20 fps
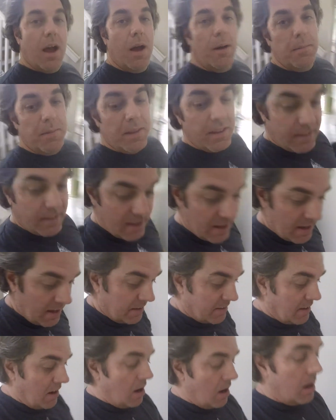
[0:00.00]
this thing
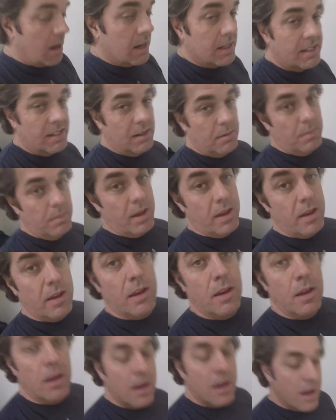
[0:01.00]
is awesome.
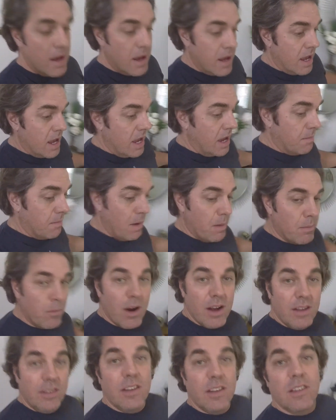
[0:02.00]
It
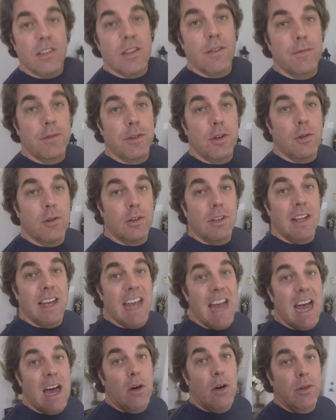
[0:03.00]
memorizes the floor
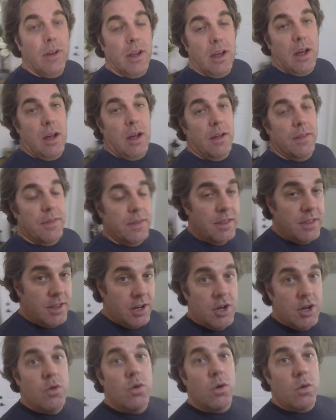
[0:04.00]
layout, the
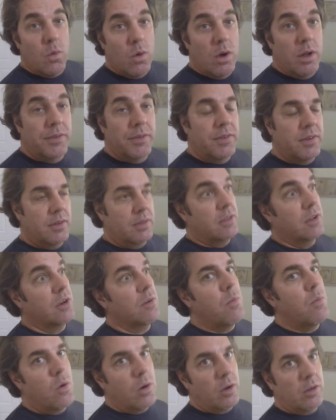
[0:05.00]
newer ones. They're
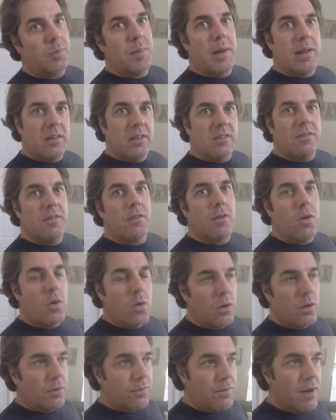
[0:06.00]
more expensive, of
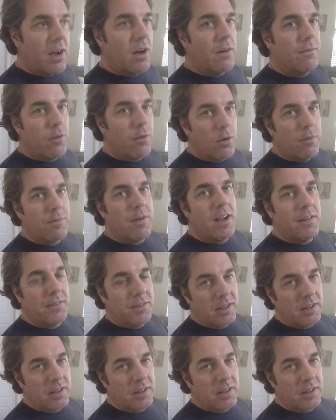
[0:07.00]
course, $400, $500,